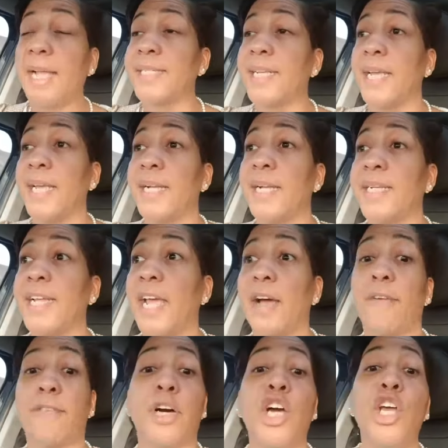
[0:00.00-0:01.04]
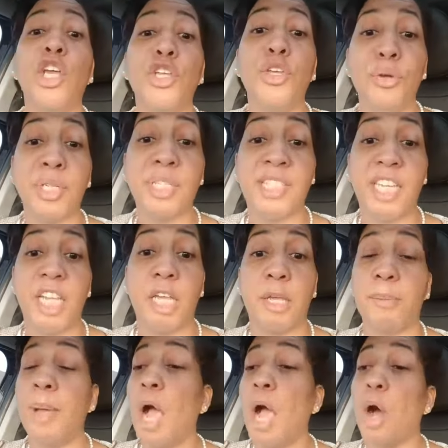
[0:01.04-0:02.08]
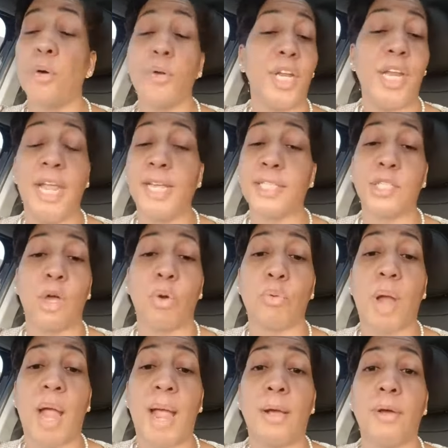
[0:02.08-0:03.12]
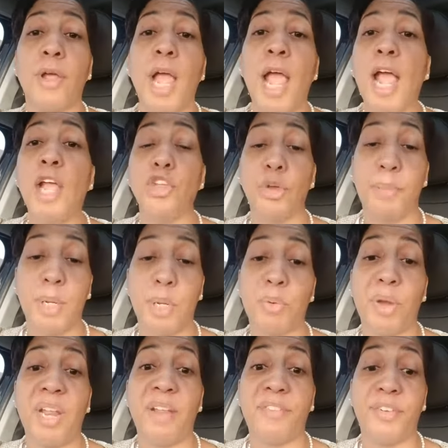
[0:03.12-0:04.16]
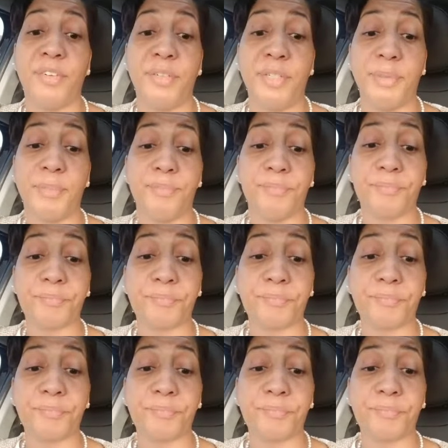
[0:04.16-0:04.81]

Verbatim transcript: and tell the devil you'll see him on the next go round and you'll be ready for it.